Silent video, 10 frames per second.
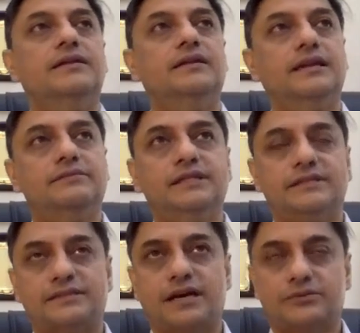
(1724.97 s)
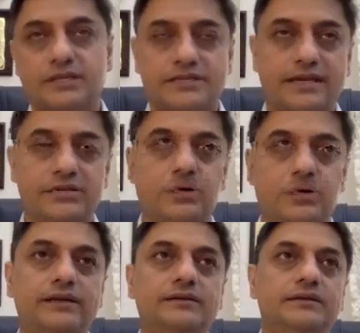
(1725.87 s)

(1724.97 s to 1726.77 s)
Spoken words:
let me start with the second one.